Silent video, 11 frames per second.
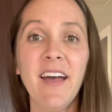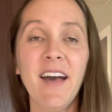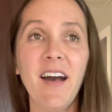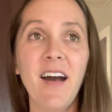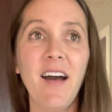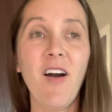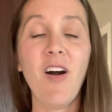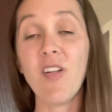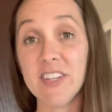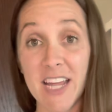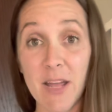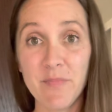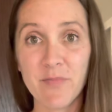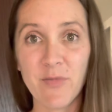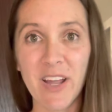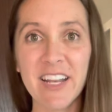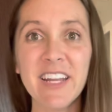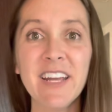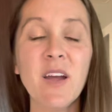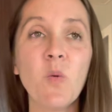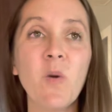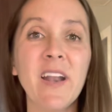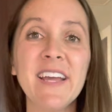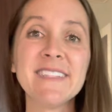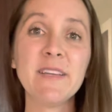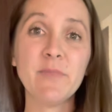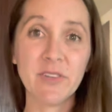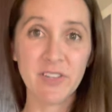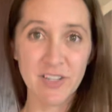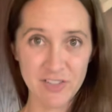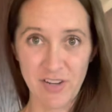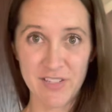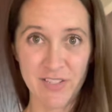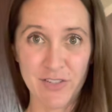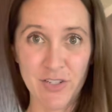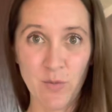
all the time, right? When I say building strong social